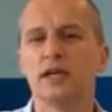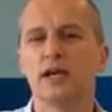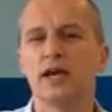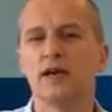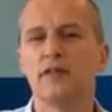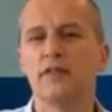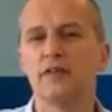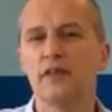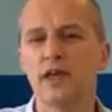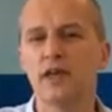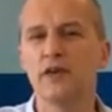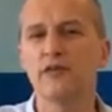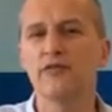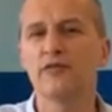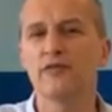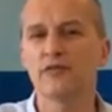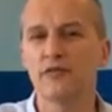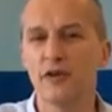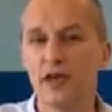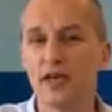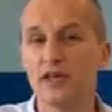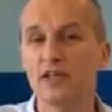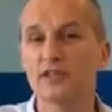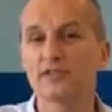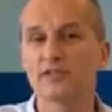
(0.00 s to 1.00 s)
And they
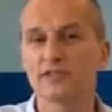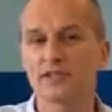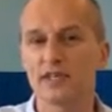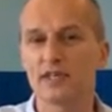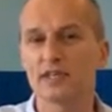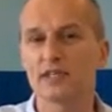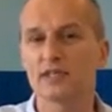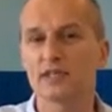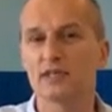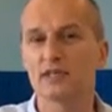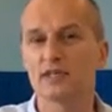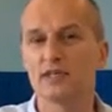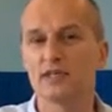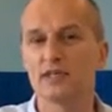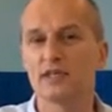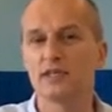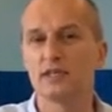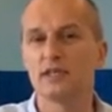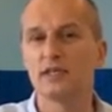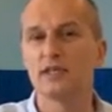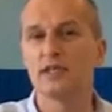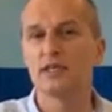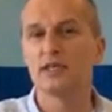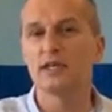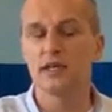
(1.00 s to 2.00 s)
faced it
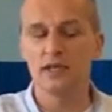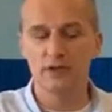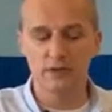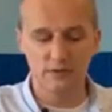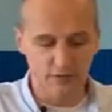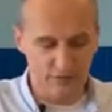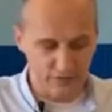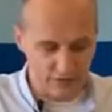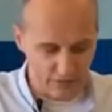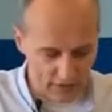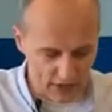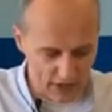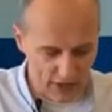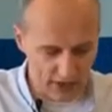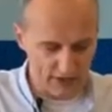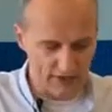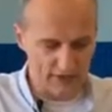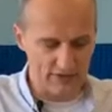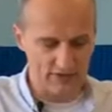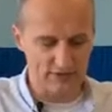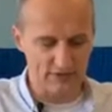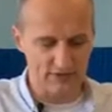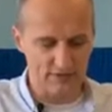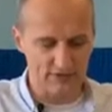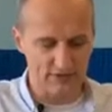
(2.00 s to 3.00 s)
in
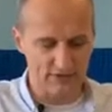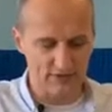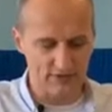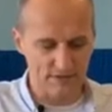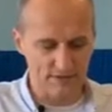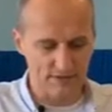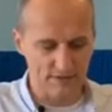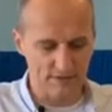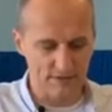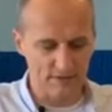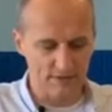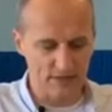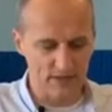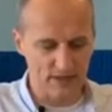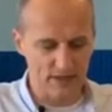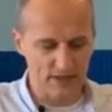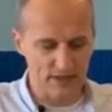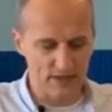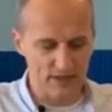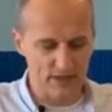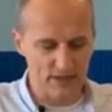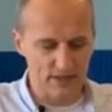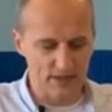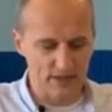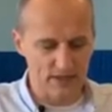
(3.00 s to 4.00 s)
faith.
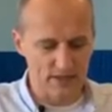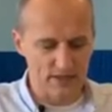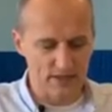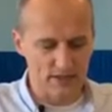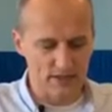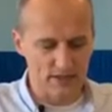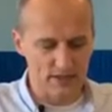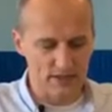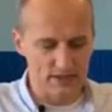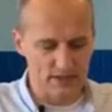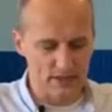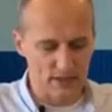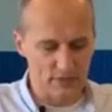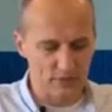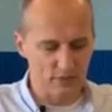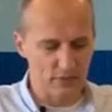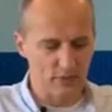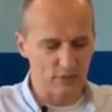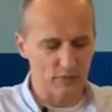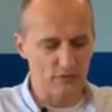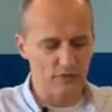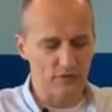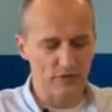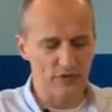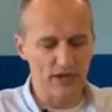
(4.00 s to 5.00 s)

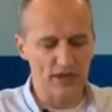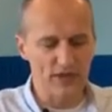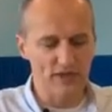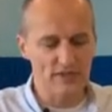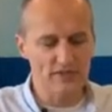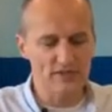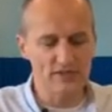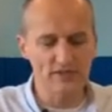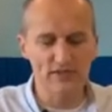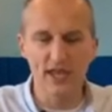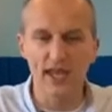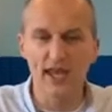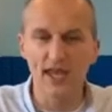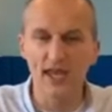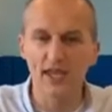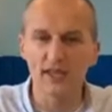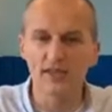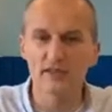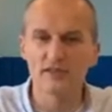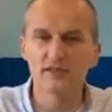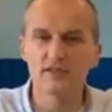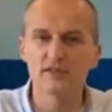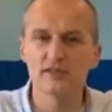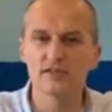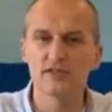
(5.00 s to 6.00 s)
Simple faith
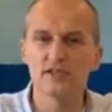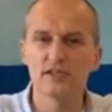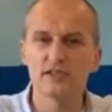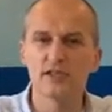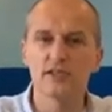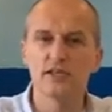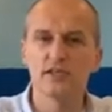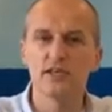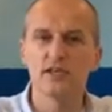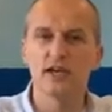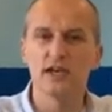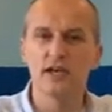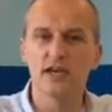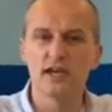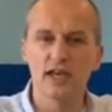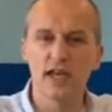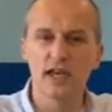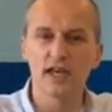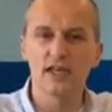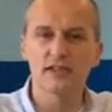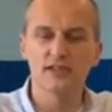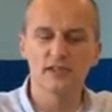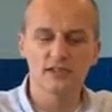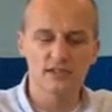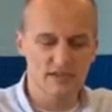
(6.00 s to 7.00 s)
stands
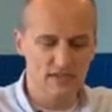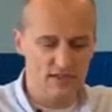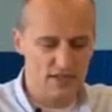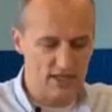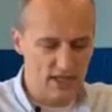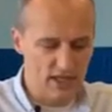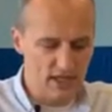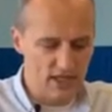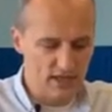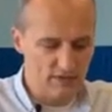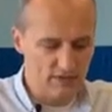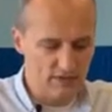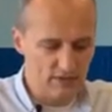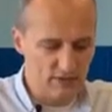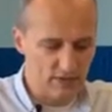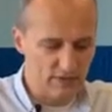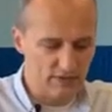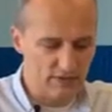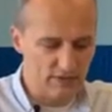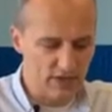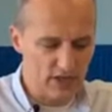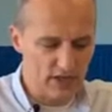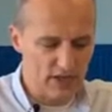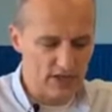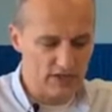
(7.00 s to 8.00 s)
against the evil
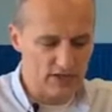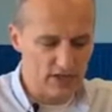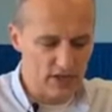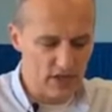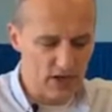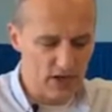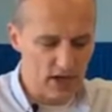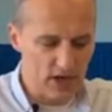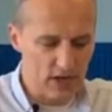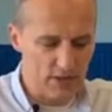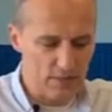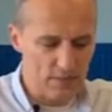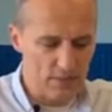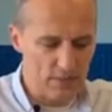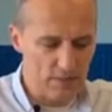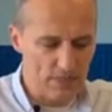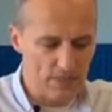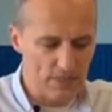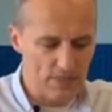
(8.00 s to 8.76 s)
of their time.